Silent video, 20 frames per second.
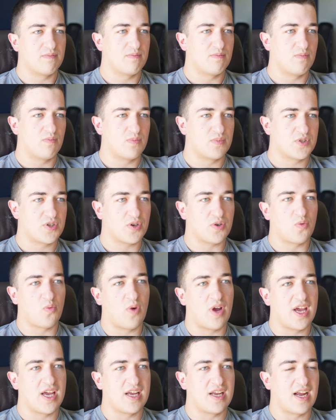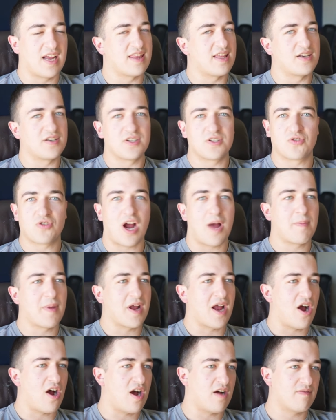certain weight and then just
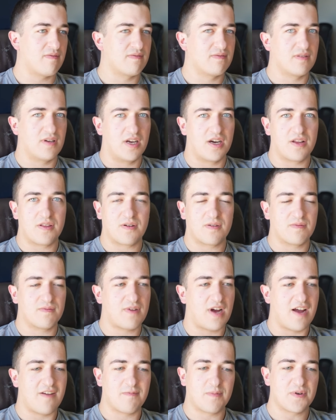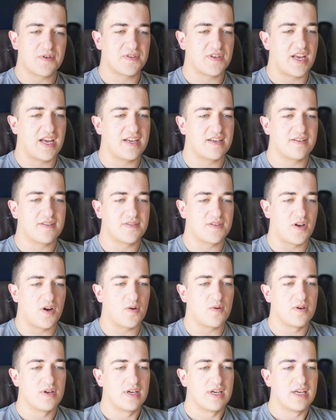dropping off another 5%.
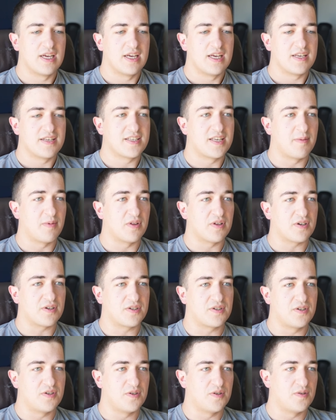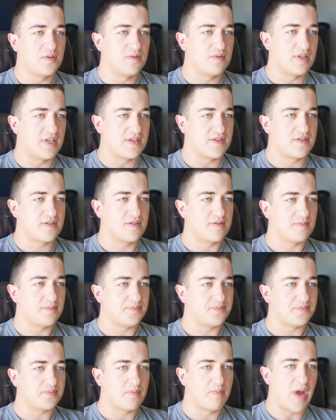So similar to this
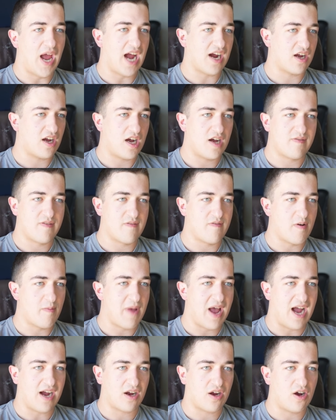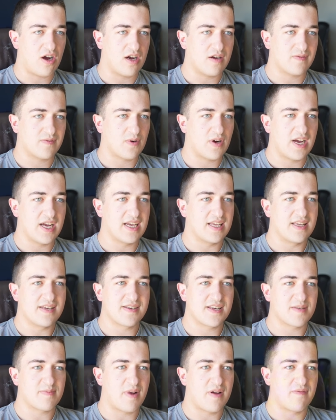back off of a back off, right? This
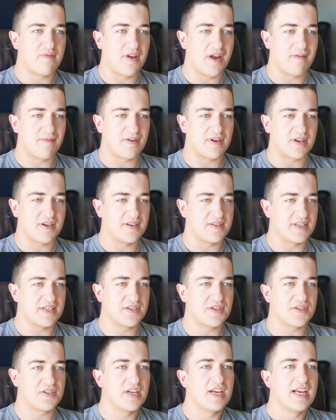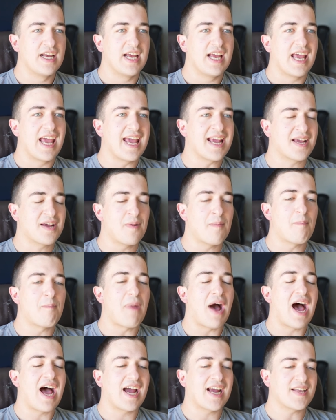is my favorite because it
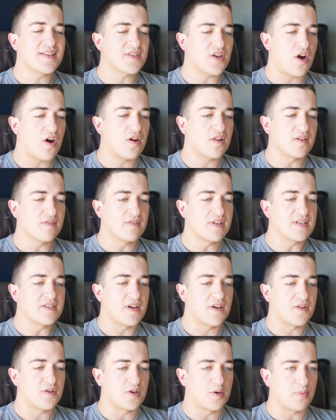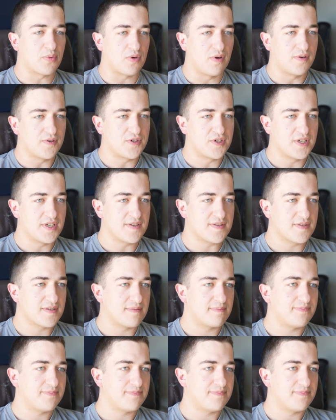combines all of these other approaches